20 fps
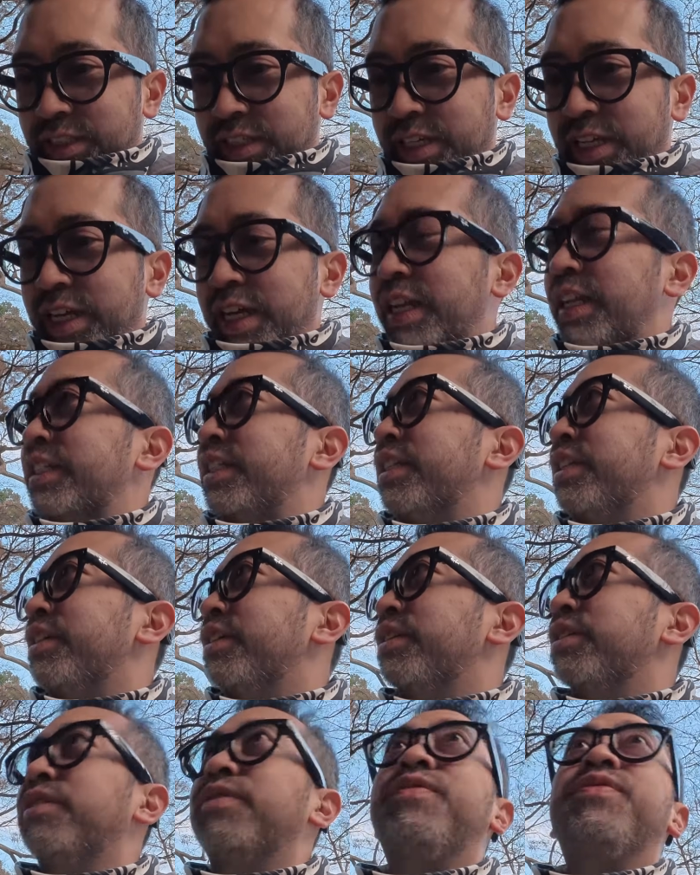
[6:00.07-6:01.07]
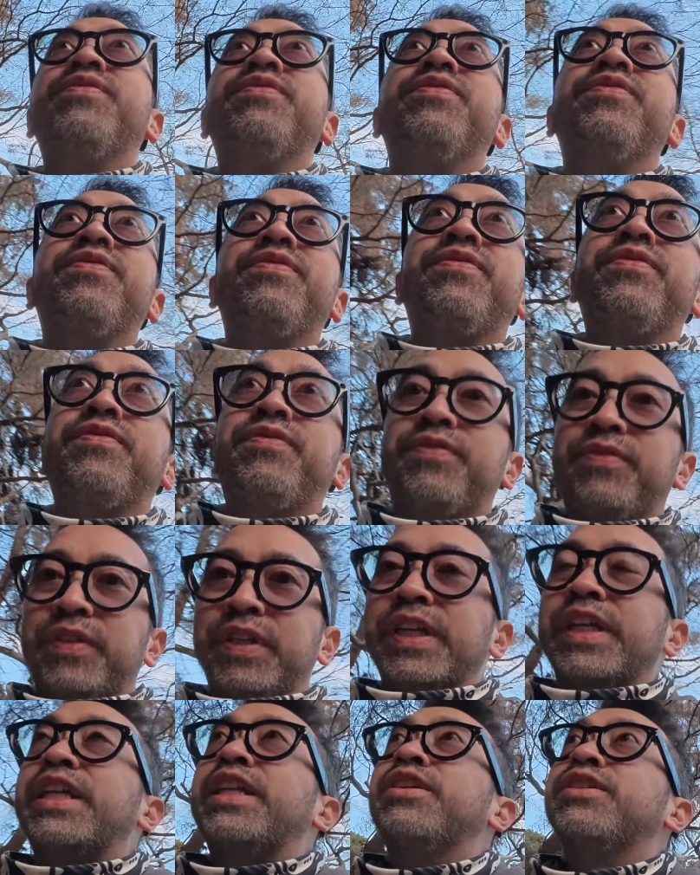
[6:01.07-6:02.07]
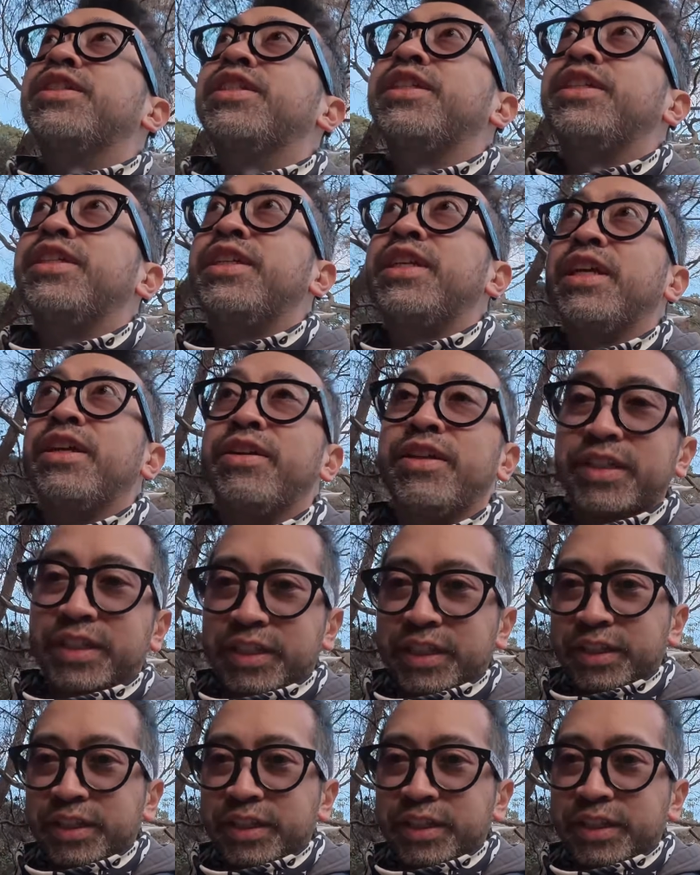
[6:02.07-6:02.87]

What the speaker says: Yeah, let's go. Frick, it looks scary as